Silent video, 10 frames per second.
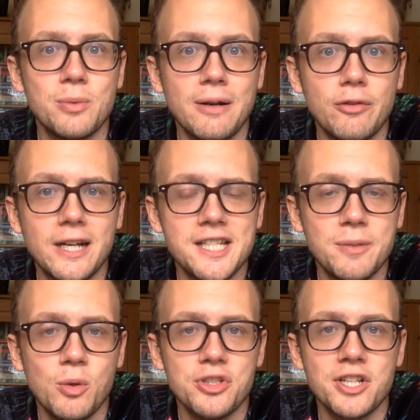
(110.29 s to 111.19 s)
wherever it is
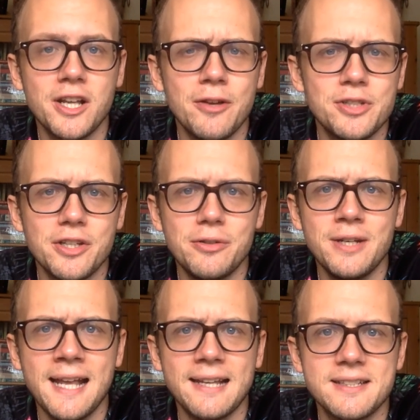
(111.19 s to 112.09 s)
he wants to go to
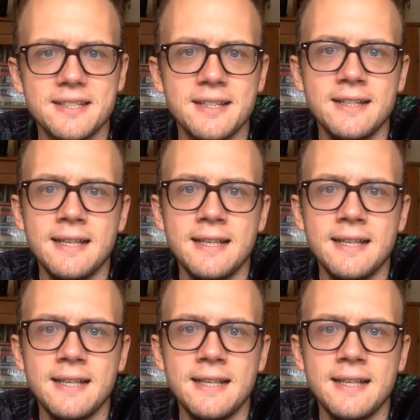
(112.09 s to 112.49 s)
next.